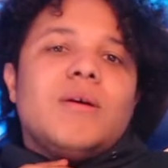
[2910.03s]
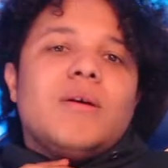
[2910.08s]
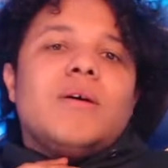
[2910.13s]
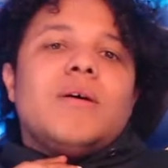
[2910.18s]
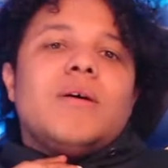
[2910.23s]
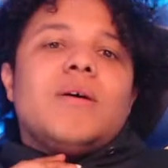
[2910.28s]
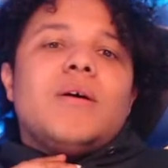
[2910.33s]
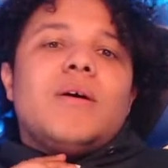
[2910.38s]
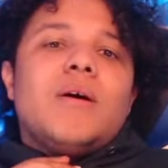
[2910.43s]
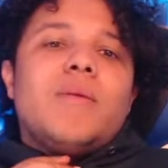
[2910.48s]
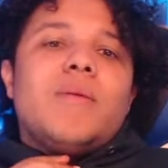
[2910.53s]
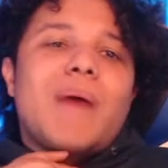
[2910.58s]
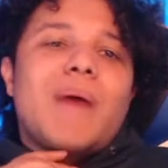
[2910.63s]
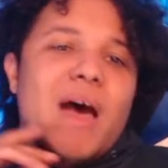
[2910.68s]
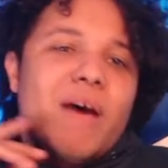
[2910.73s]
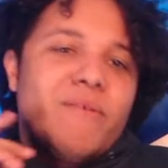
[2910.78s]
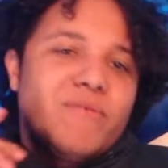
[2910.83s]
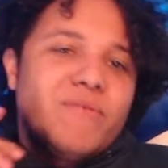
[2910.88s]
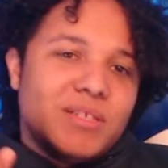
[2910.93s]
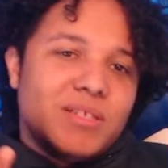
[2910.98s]
I
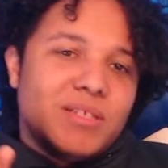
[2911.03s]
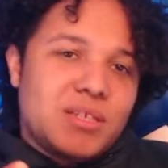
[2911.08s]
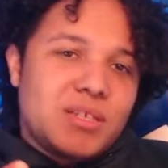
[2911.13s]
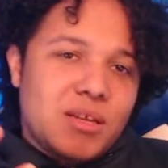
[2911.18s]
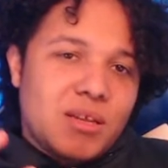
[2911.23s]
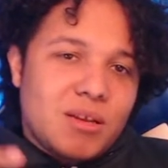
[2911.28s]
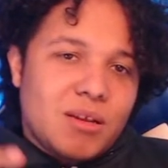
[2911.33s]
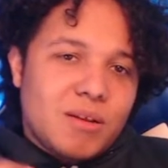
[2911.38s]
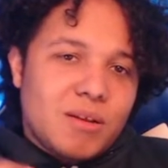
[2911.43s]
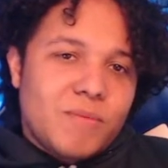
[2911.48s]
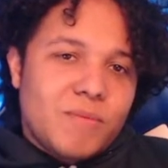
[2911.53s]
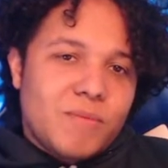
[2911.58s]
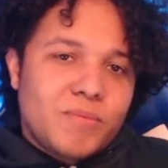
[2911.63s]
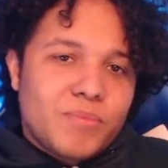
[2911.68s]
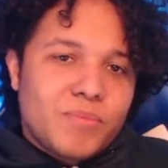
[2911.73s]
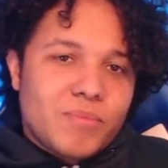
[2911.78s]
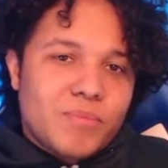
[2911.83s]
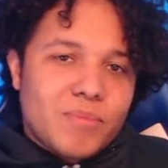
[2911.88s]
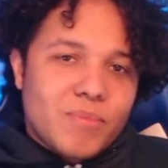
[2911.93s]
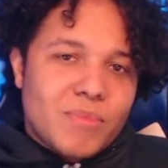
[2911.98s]
haven't seen
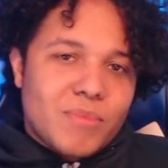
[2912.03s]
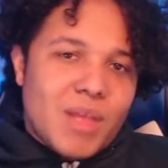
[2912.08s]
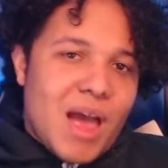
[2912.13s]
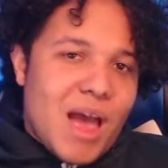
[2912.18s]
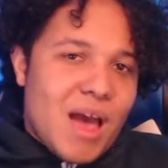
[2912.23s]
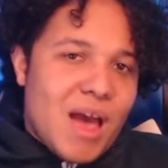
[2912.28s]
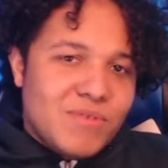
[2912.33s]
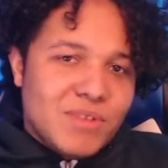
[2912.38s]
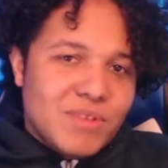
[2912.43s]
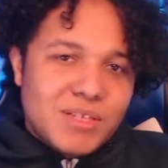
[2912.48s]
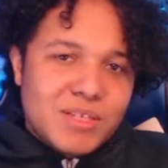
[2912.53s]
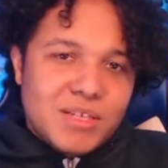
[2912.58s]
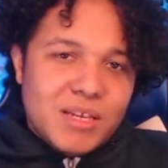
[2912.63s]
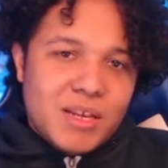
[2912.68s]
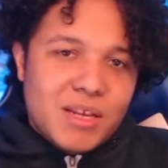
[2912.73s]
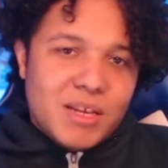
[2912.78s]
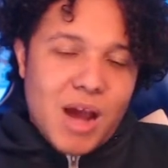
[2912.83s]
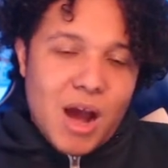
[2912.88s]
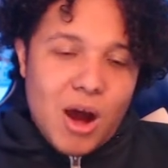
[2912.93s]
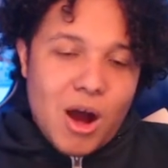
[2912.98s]

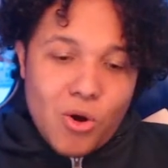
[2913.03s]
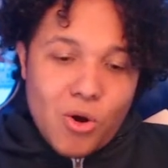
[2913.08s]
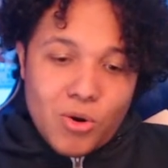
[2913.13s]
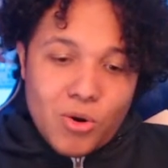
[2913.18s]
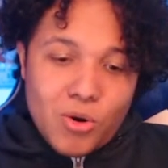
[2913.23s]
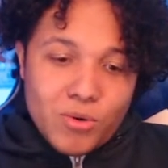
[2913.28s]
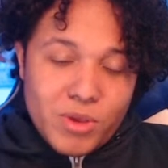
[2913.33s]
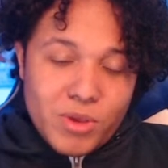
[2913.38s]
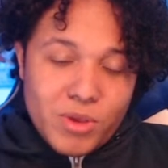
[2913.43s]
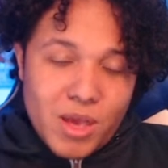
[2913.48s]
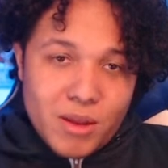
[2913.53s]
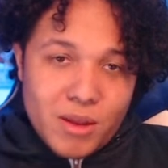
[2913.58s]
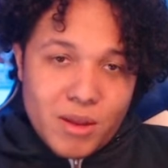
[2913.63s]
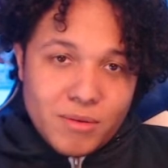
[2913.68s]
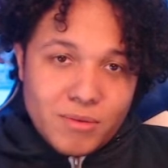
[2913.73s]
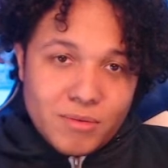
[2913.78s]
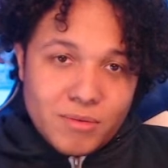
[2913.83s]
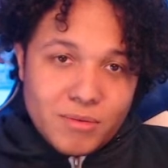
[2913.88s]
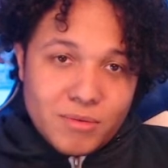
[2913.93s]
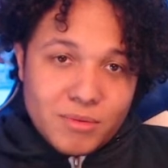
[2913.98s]
Aoko yet.
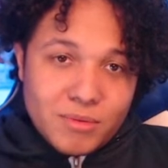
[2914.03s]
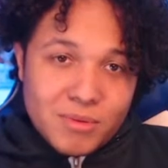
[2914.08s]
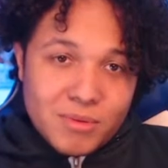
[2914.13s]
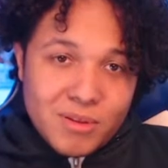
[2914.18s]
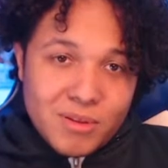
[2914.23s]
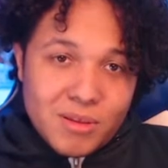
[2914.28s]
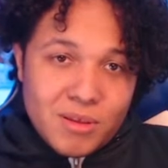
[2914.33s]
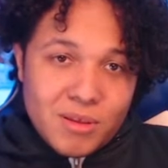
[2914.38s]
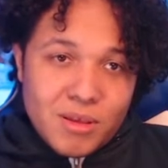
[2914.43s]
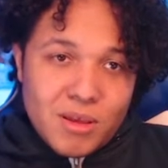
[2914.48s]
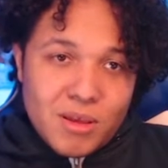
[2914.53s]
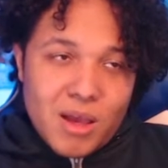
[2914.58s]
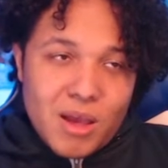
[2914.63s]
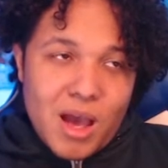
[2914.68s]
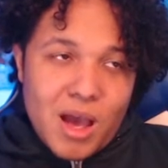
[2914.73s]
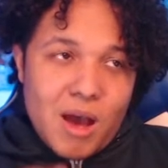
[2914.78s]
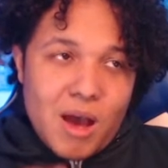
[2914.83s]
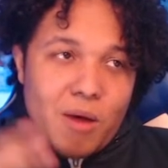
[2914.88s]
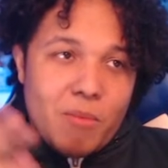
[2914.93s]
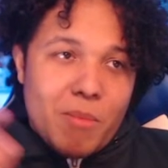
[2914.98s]

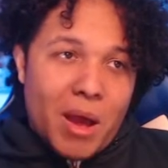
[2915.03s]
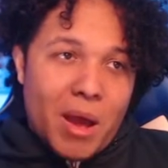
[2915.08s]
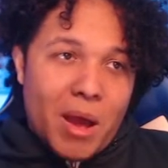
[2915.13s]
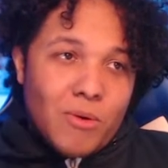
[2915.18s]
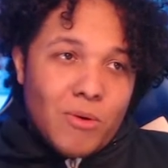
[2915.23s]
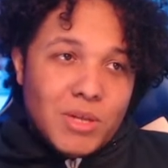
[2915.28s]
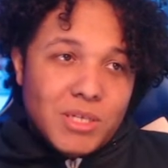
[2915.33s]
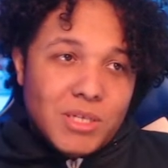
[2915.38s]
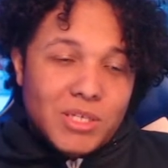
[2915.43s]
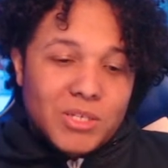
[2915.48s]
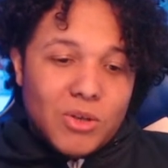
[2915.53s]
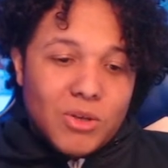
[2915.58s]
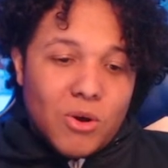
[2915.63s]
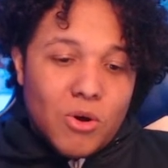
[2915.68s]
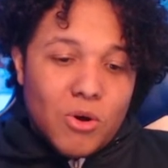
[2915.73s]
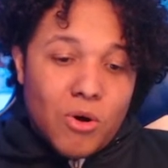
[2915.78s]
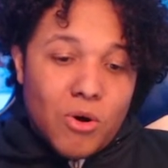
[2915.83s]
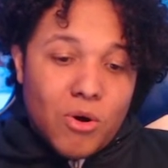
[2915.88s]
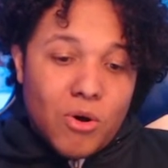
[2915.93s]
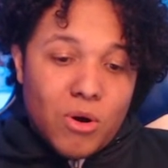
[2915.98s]
I only
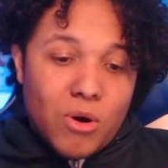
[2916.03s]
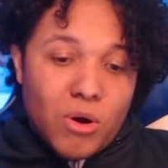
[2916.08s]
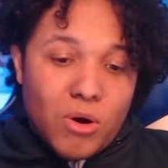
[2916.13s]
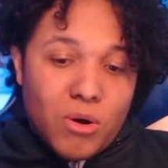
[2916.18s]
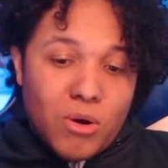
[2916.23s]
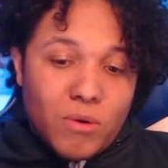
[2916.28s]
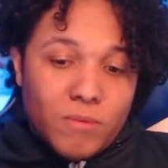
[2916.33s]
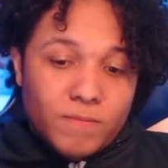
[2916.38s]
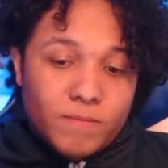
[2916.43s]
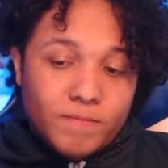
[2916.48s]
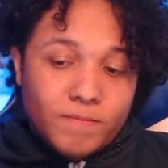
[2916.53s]
saw